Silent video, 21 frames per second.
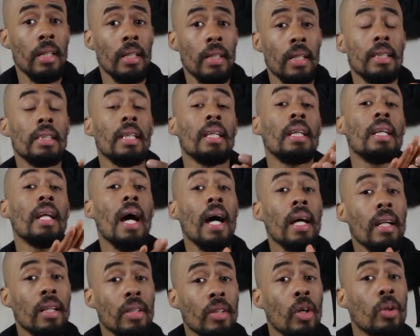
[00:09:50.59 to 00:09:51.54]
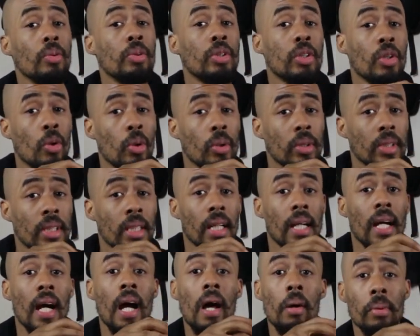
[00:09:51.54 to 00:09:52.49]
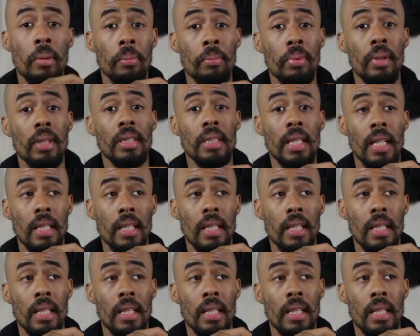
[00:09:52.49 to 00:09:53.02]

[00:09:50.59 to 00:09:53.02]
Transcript: there's a lot of dope stories in the comic books